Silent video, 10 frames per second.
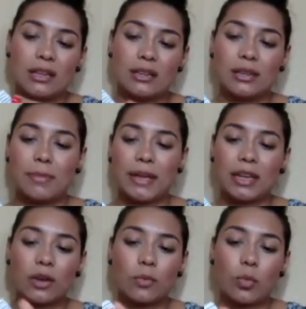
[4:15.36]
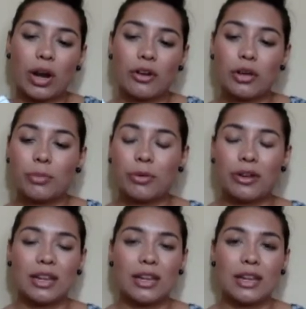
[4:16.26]
depending on where you
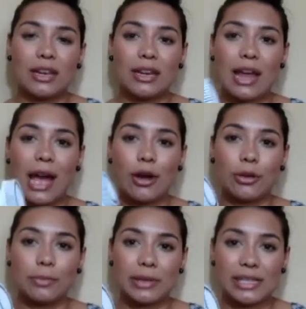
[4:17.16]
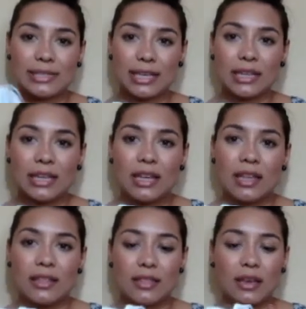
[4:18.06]
put it and how you place it,
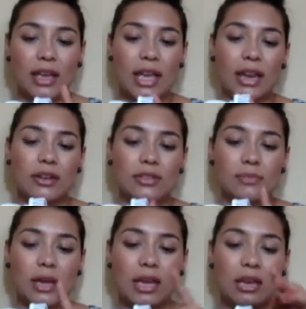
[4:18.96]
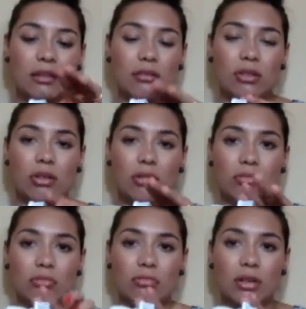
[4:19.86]
the hairs may, you know,
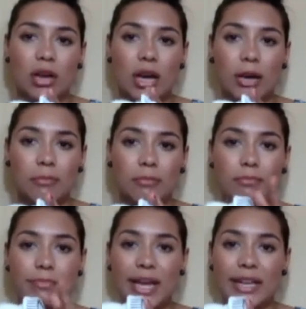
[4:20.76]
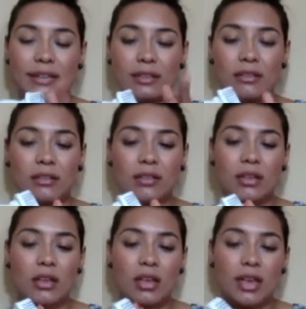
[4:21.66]
um, bend
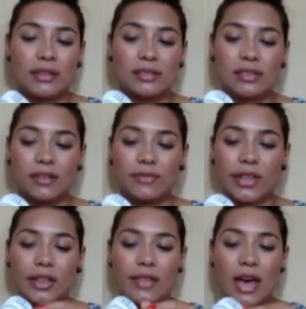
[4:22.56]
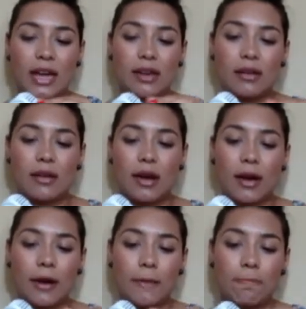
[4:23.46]
and stuff like that.
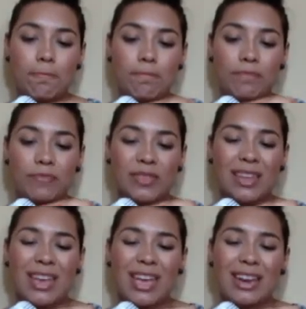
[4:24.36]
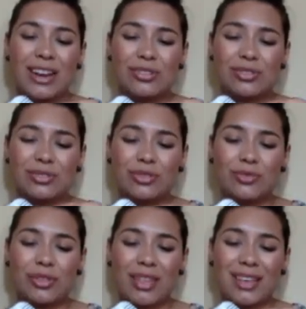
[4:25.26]
Um, and I also don't
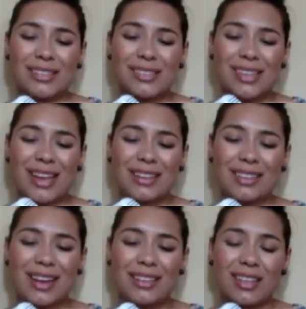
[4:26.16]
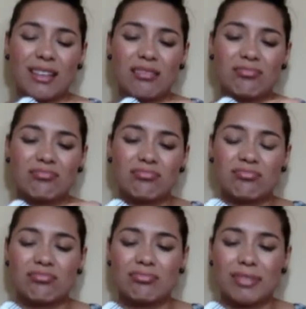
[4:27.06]
feel like it's sanitizing.
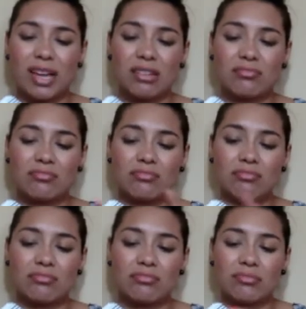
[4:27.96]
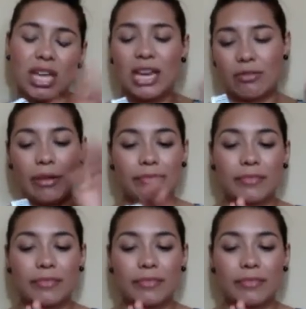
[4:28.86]
But anyway,